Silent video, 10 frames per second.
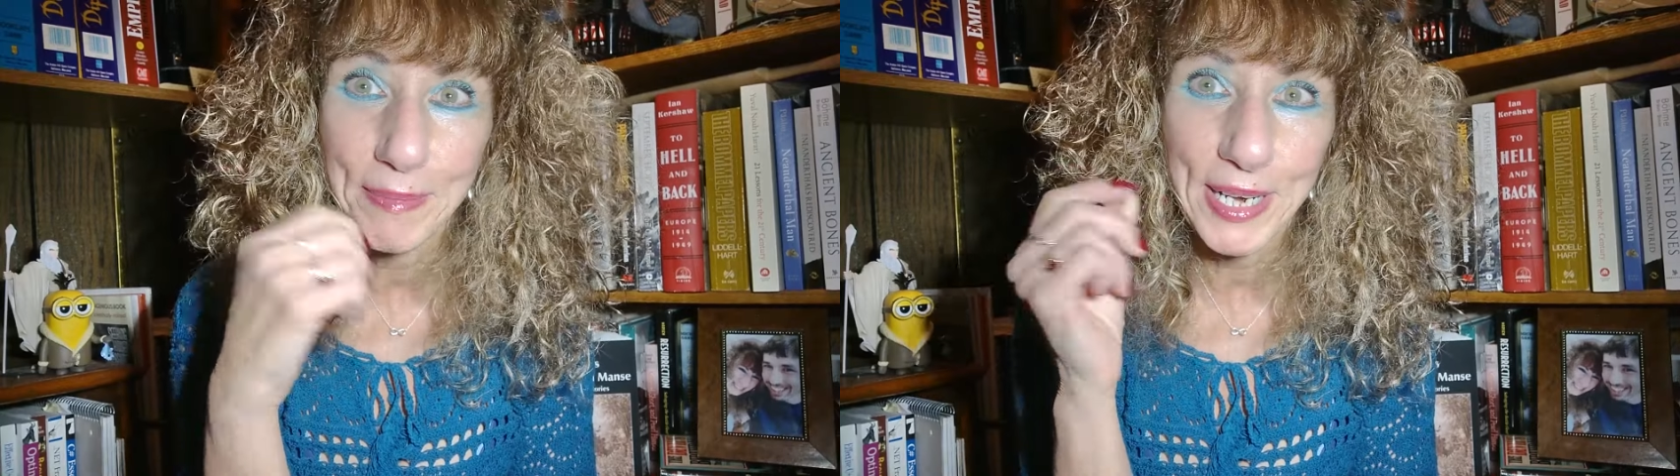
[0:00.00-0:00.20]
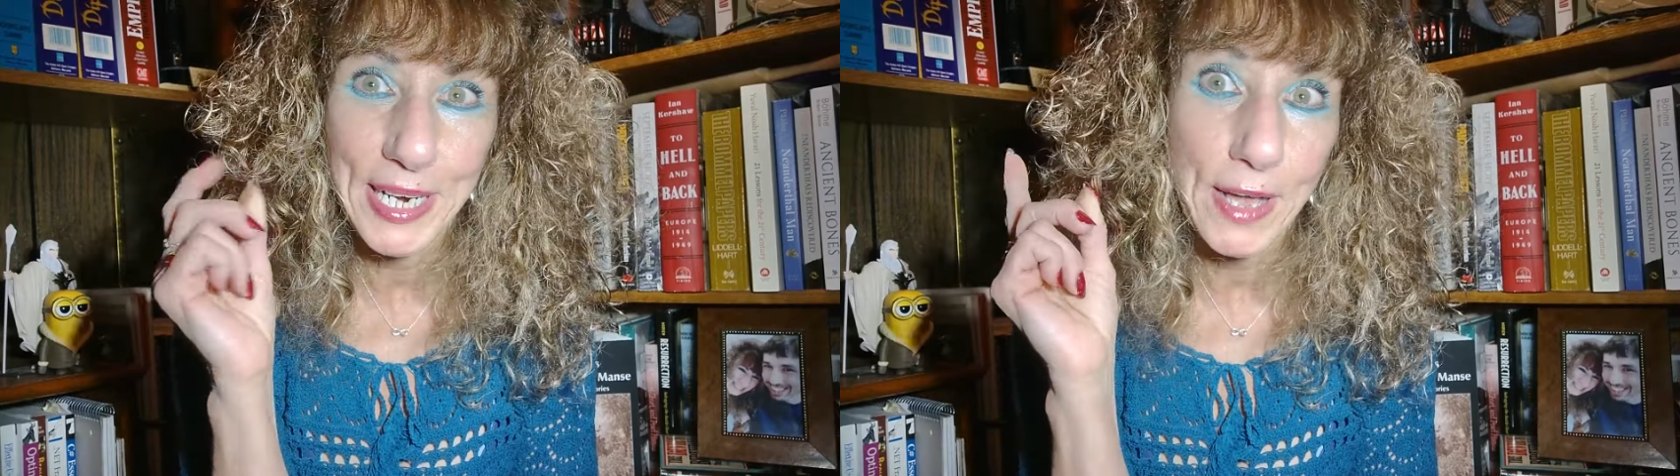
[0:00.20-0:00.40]

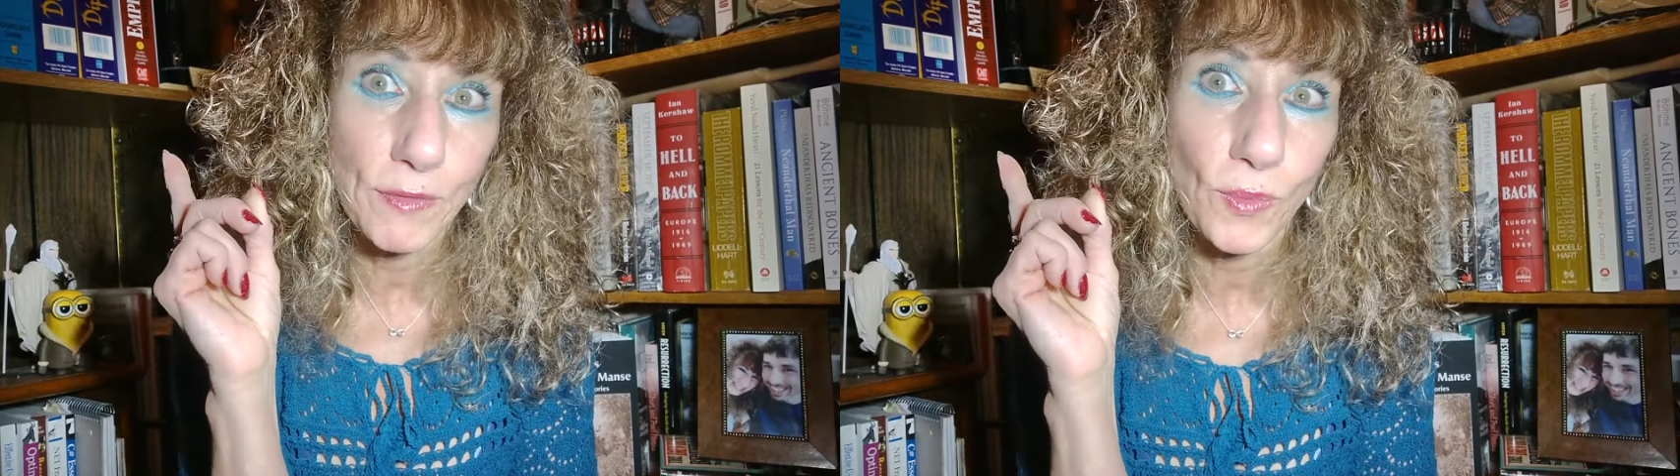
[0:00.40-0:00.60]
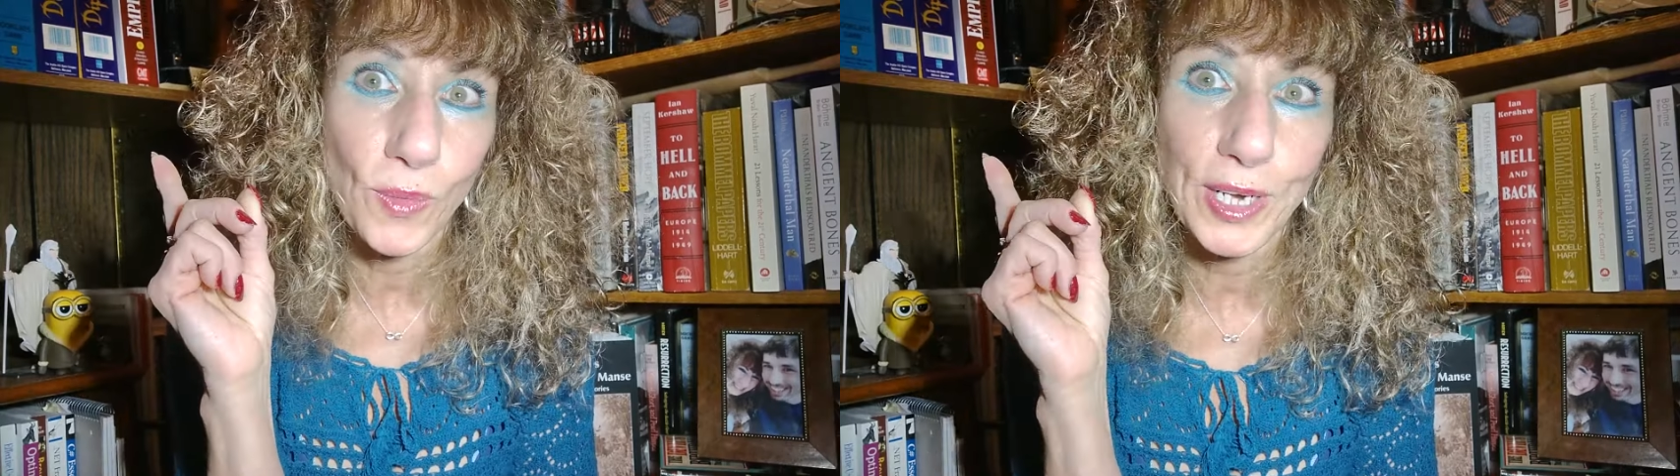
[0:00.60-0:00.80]
I might
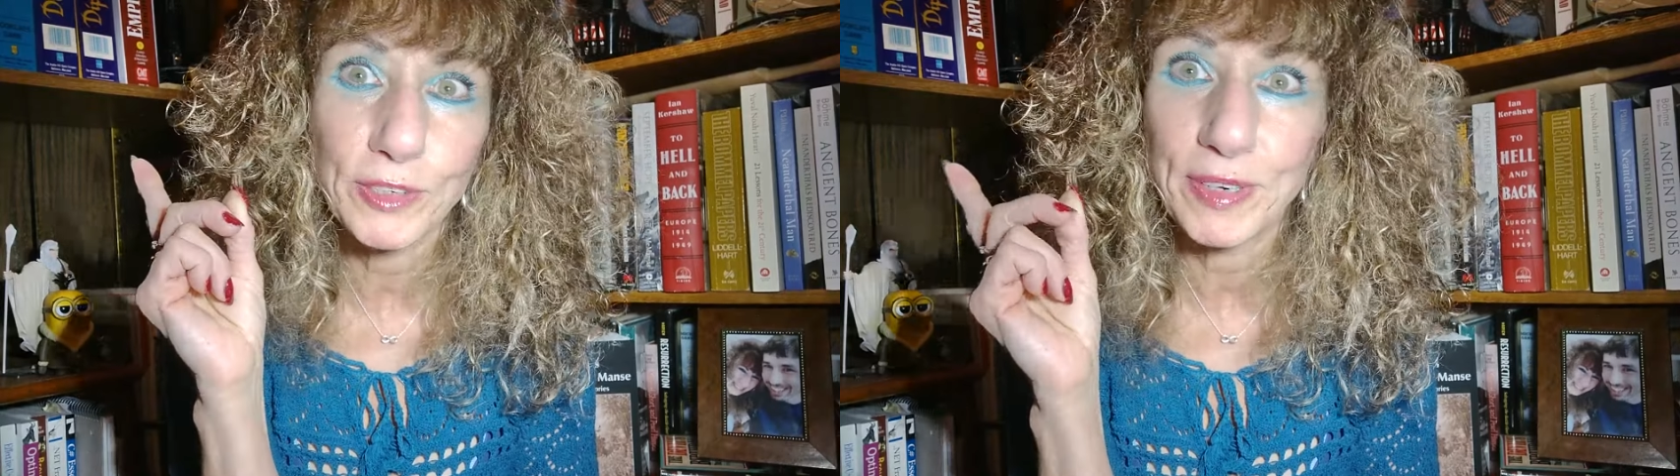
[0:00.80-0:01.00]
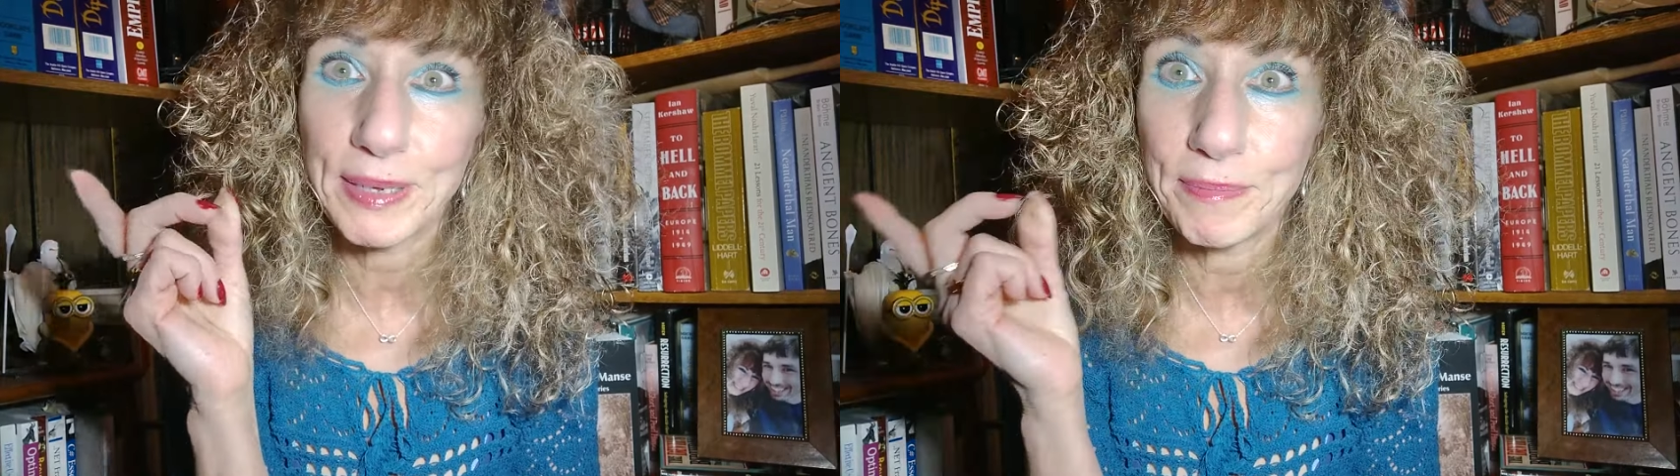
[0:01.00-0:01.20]
have
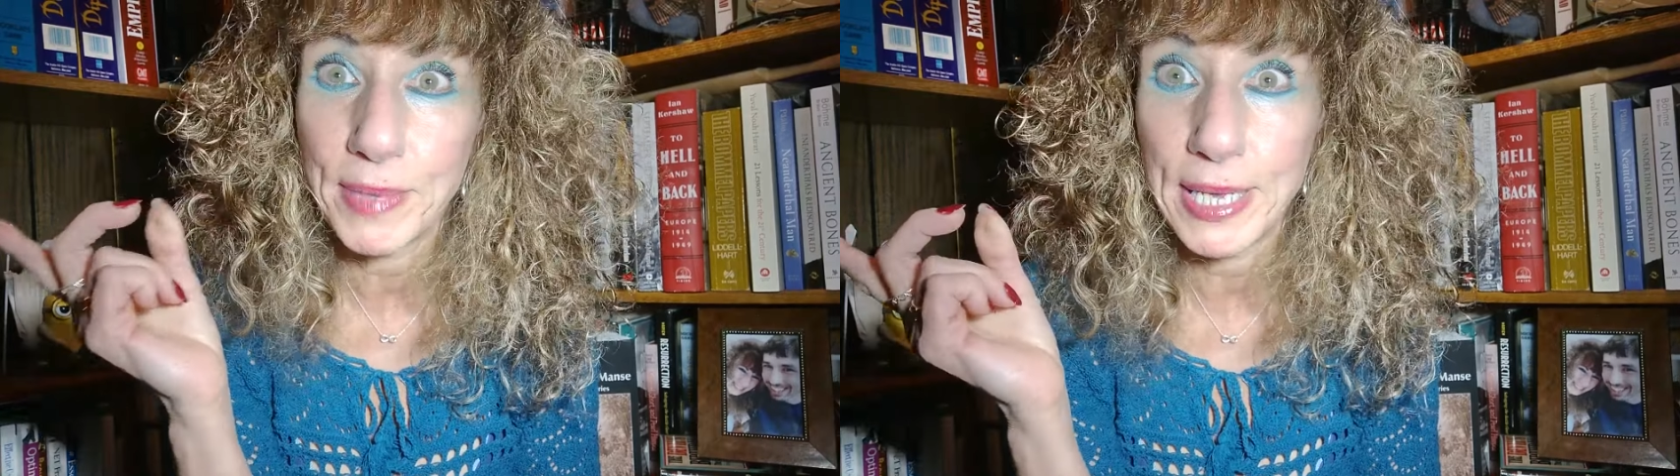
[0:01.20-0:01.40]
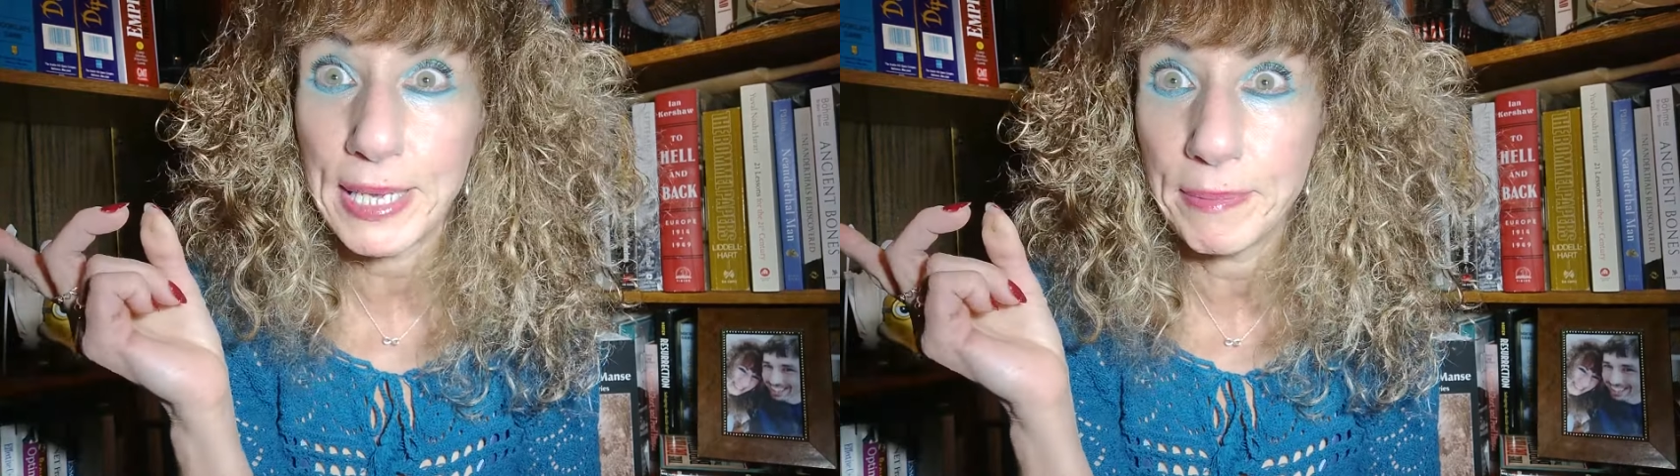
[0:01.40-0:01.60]
one drink,
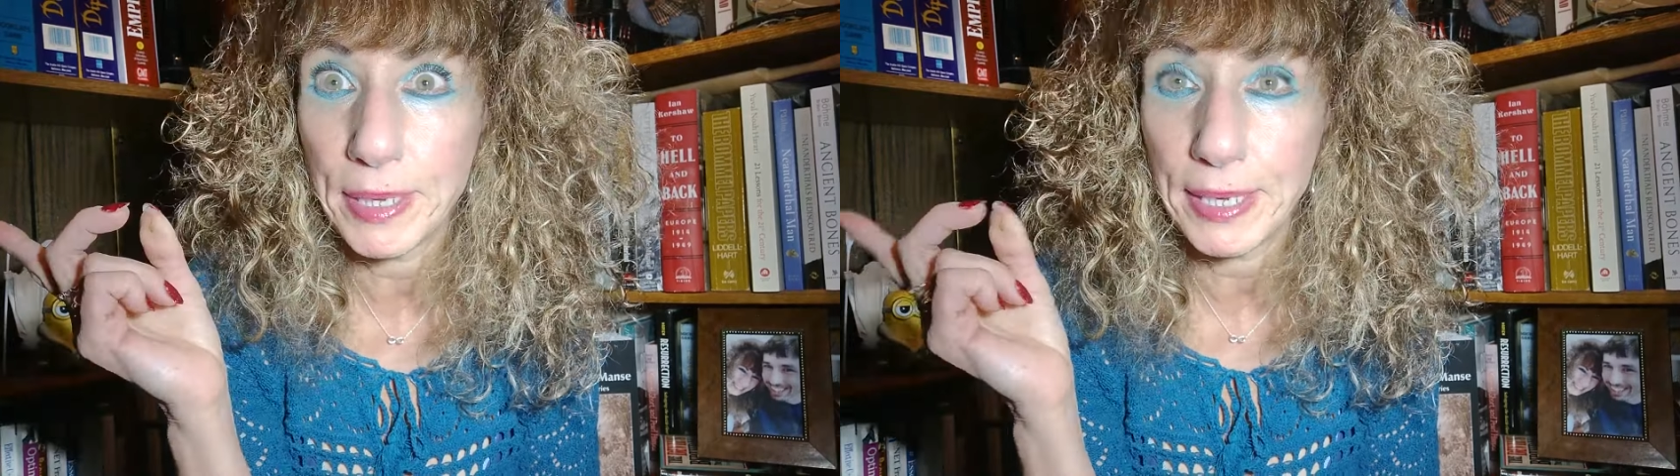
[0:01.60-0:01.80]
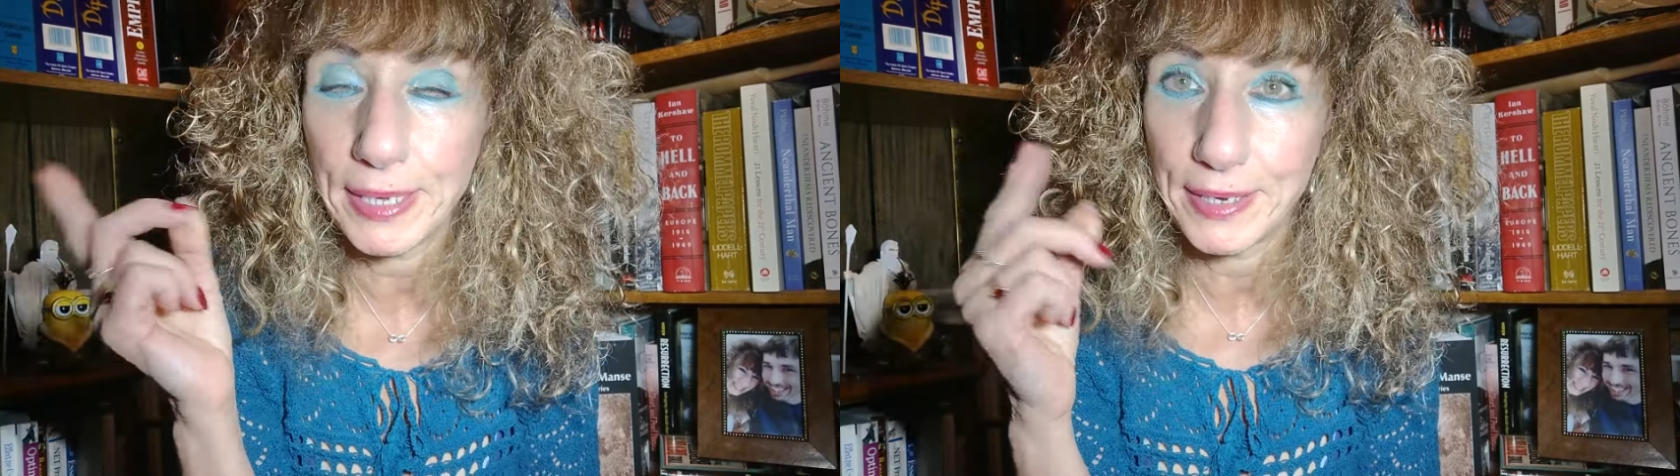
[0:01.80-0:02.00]

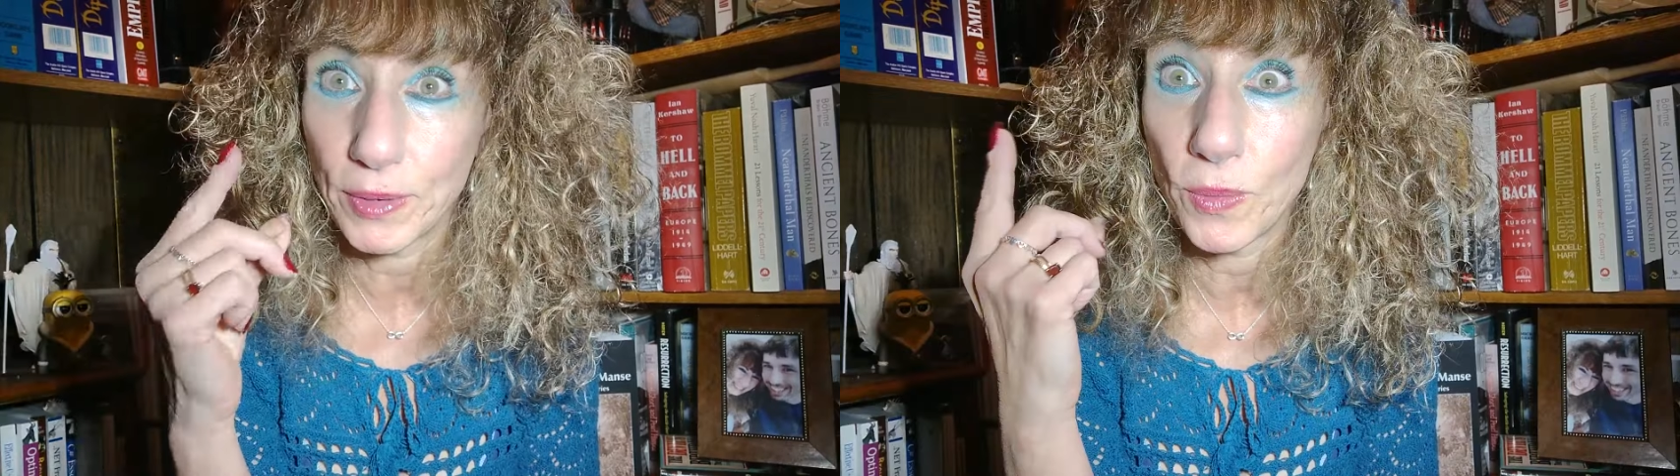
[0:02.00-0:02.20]
maybe,